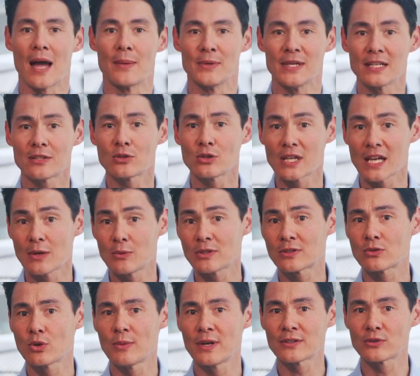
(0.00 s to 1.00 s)
I'm here today
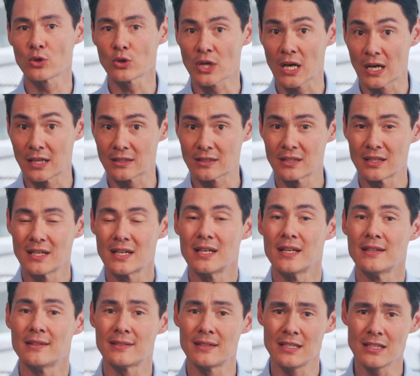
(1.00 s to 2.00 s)
with Thomas Rückert,
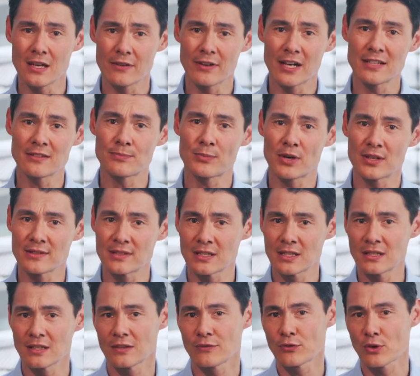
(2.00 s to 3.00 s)
Senior Vice
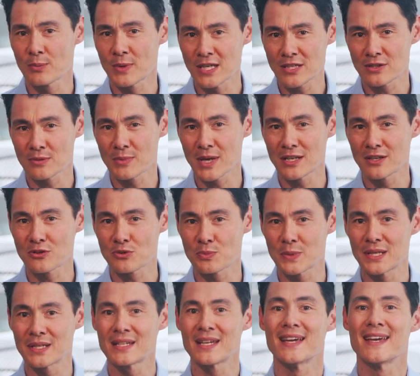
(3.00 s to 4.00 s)
President, Information
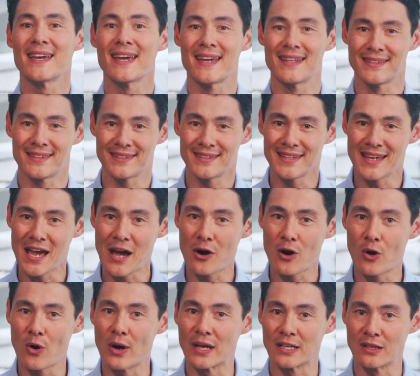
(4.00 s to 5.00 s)
Management and
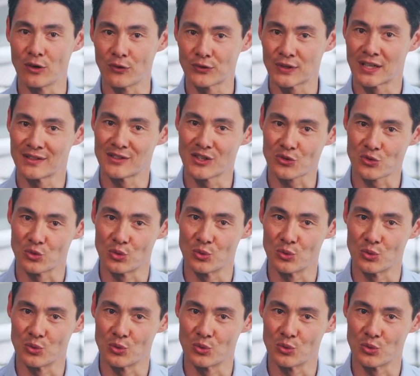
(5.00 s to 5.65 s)
CIO at Lufthansa